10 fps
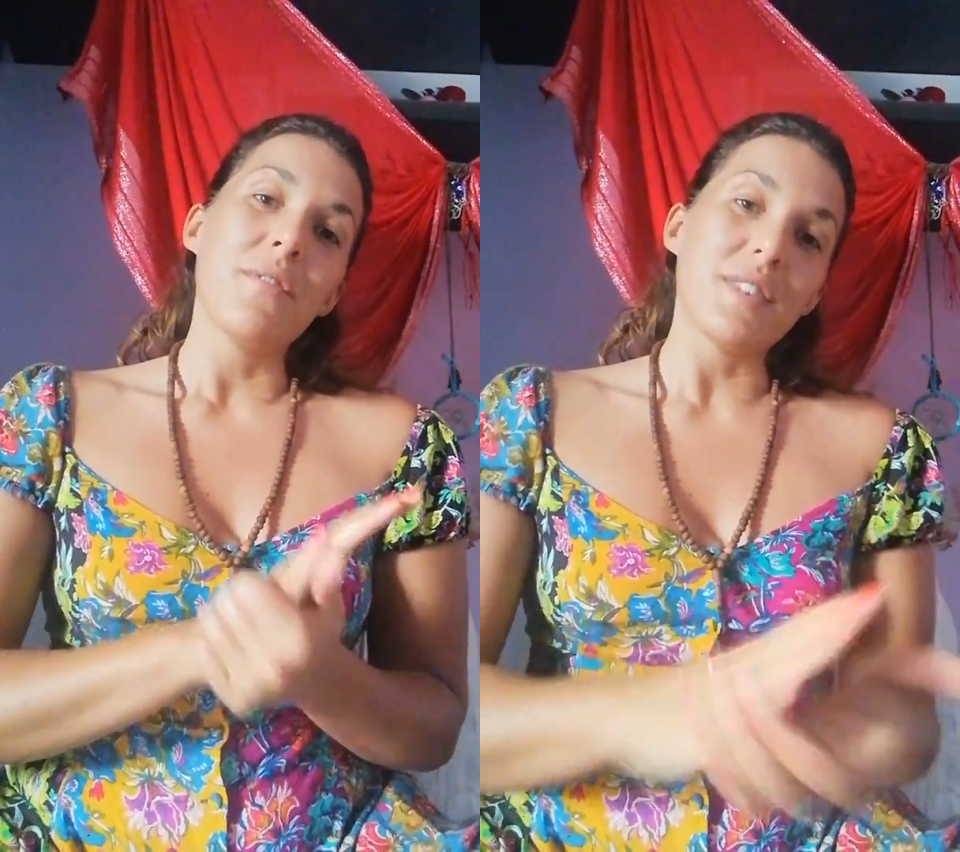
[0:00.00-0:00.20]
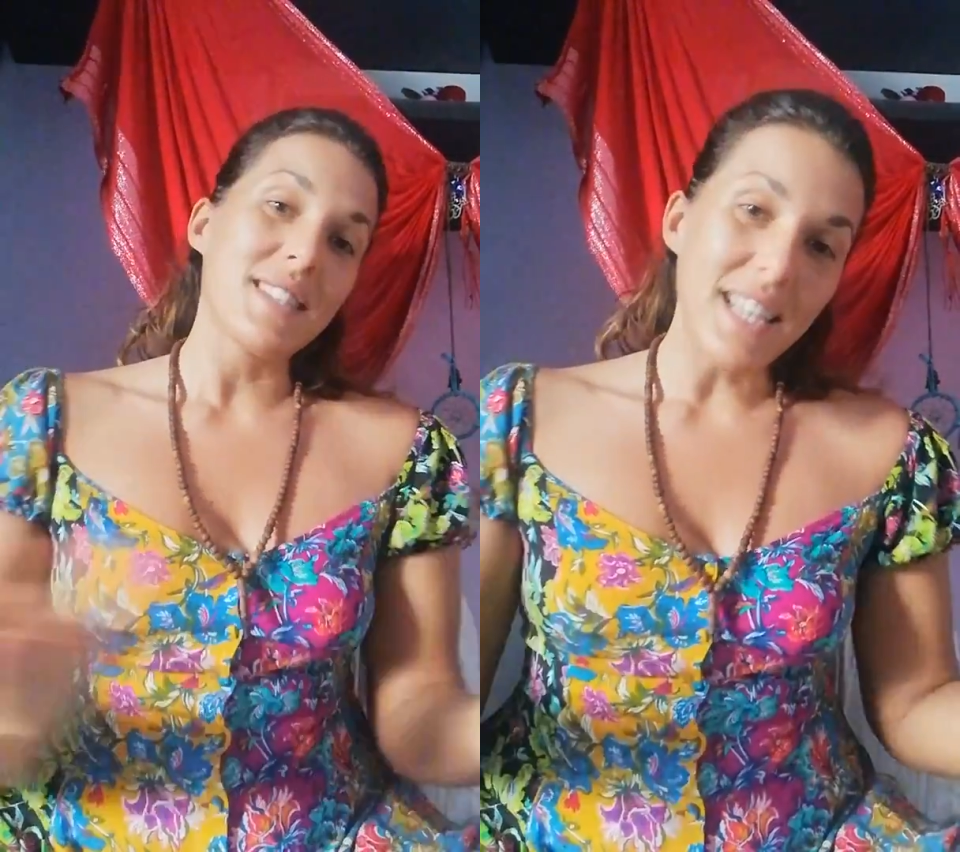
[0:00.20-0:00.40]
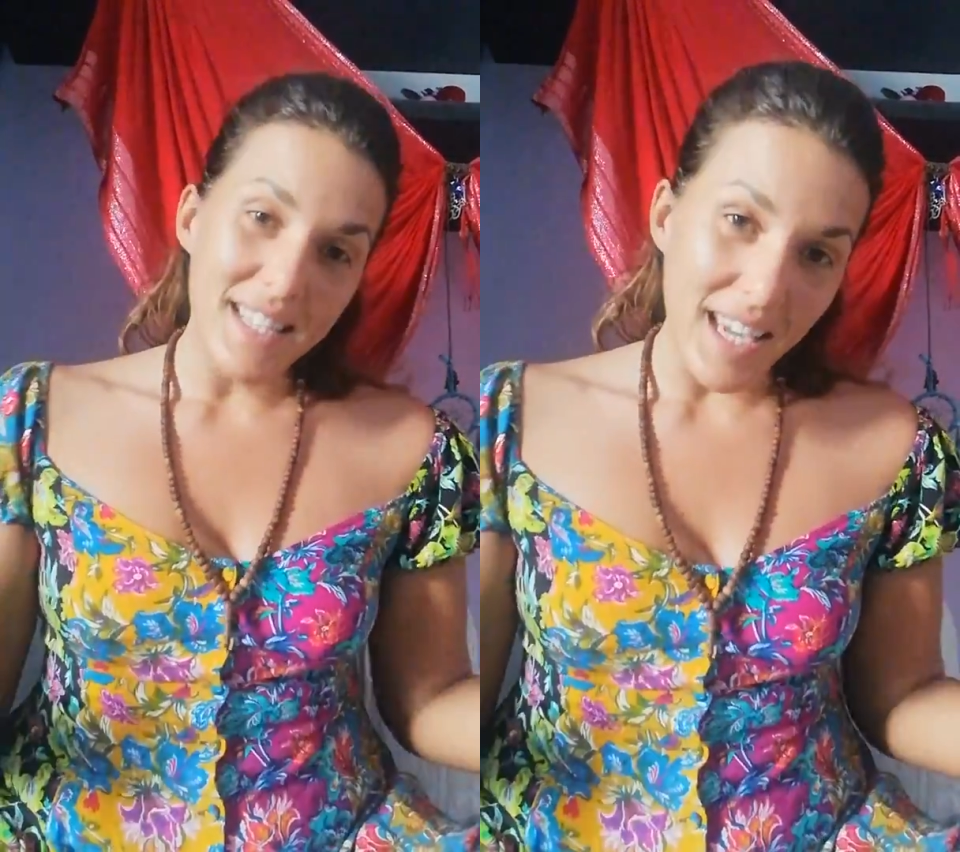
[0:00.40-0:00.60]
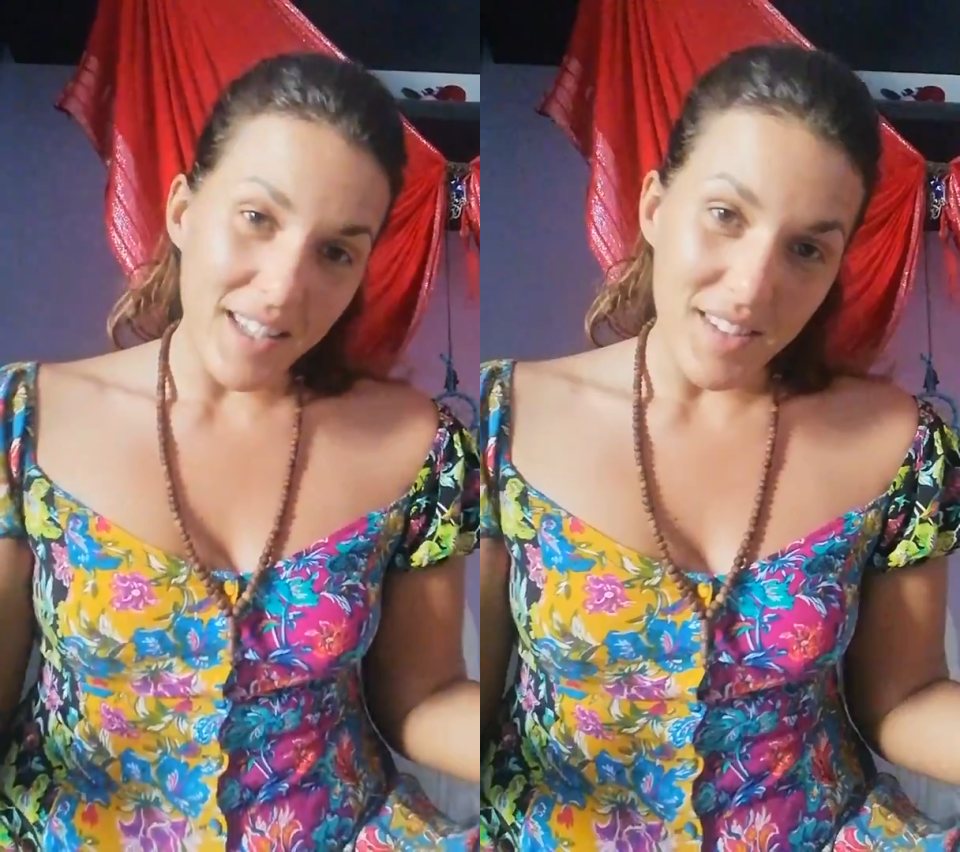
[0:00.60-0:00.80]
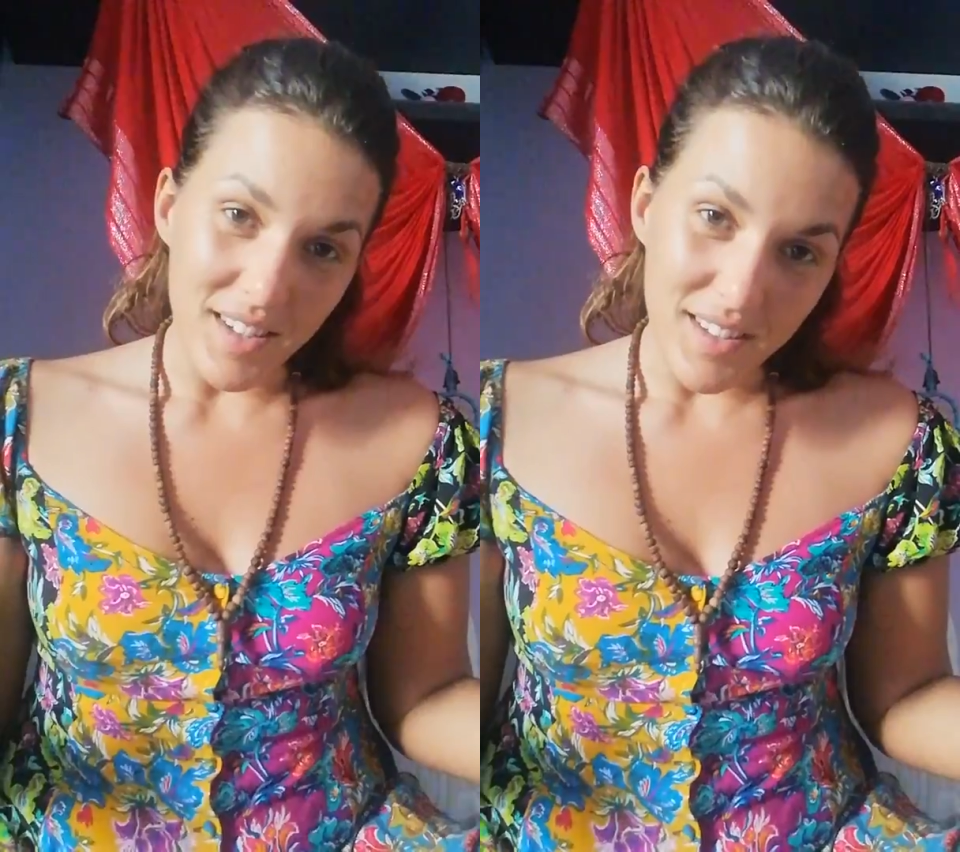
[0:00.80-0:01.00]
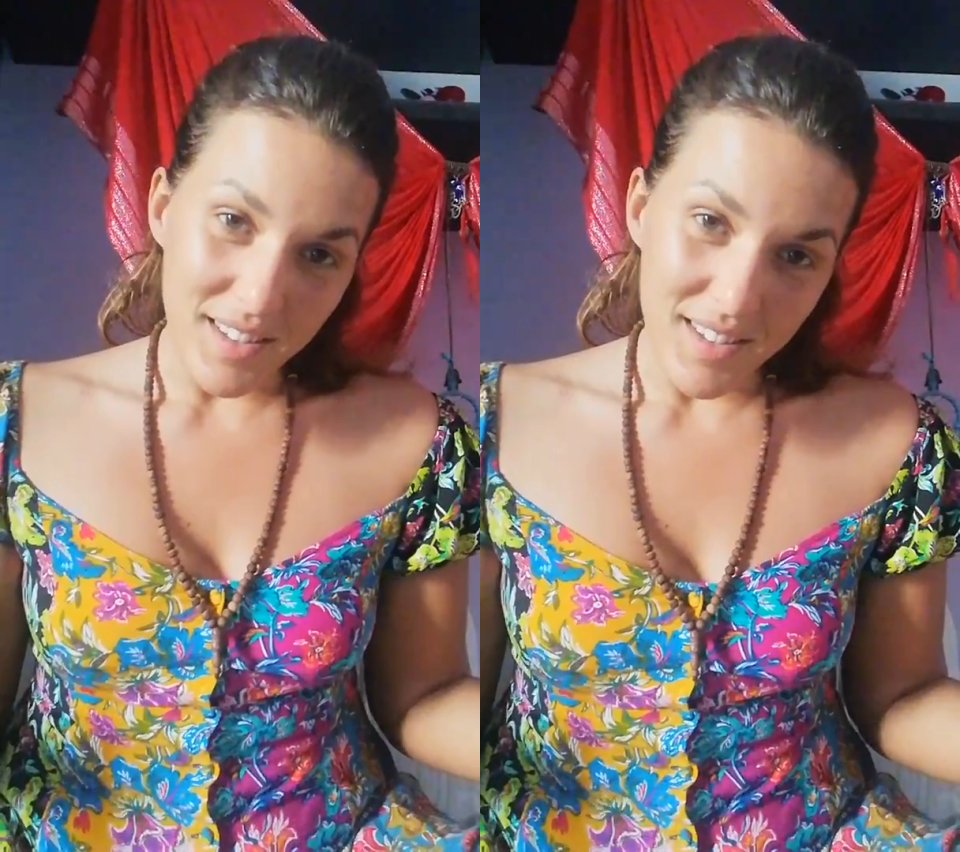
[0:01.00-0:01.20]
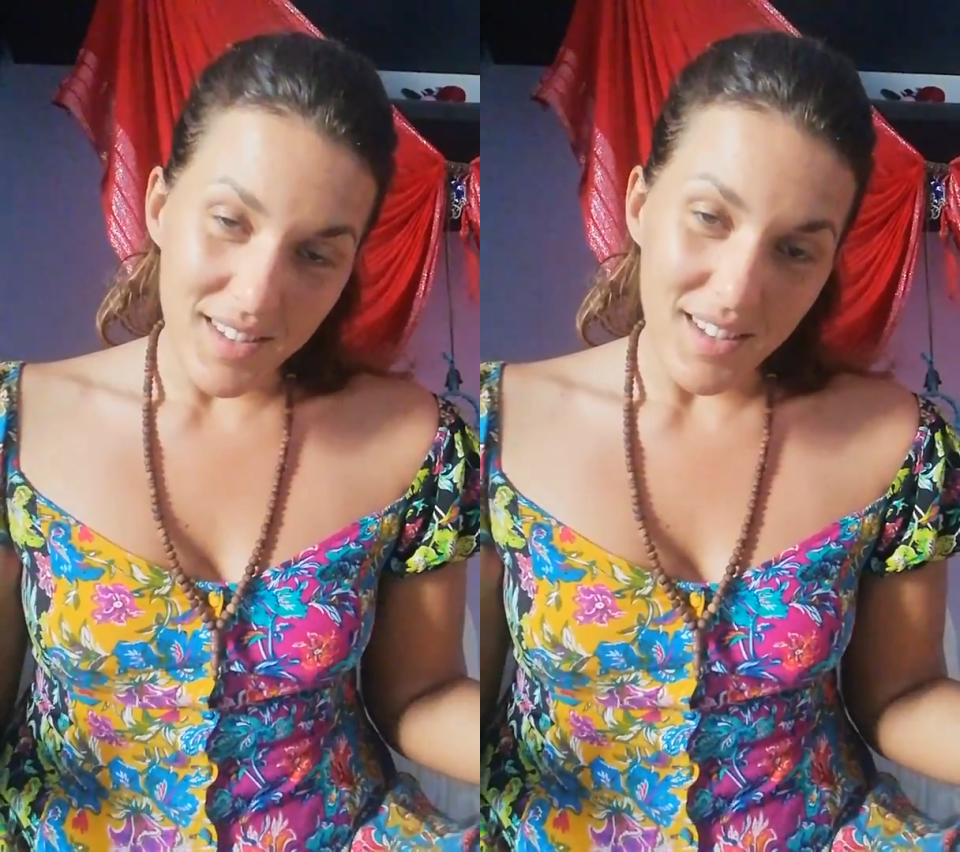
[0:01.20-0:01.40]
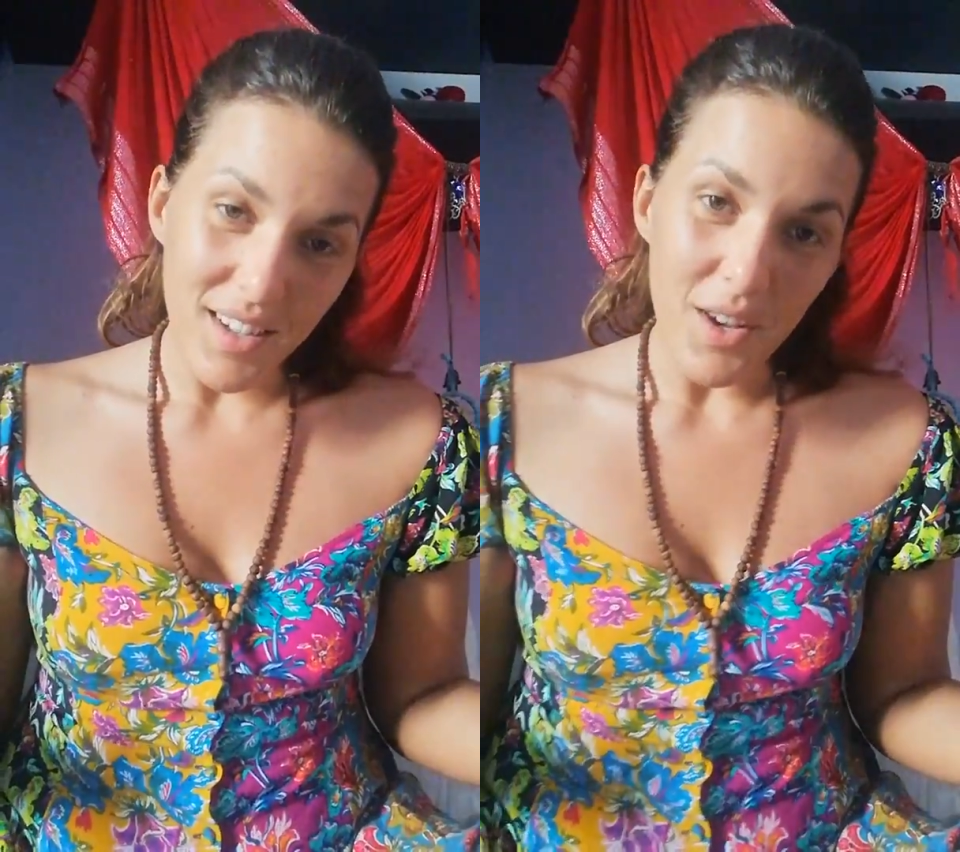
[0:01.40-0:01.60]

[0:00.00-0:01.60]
facilitators